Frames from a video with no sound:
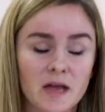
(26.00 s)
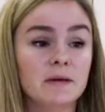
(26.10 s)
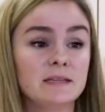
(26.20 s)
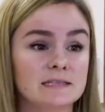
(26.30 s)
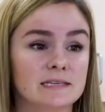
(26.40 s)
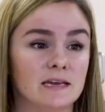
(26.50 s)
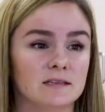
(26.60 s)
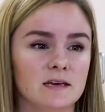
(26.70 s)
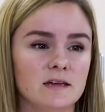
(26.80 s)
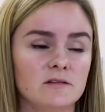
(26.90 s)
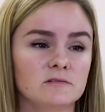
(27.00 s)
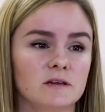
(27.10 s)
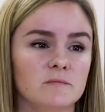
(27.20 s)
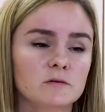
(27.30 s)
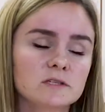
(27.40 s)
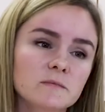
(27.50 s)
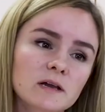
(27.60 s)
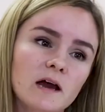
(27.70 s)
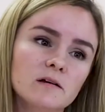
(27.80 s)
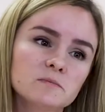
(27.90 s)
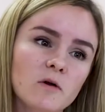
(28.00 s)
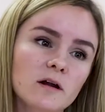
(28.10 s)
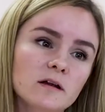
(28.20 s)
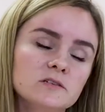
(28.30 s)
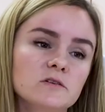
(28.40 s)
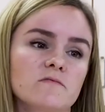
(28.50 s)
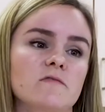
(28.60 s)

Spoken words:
I made this cake today using most of McCall's products. You can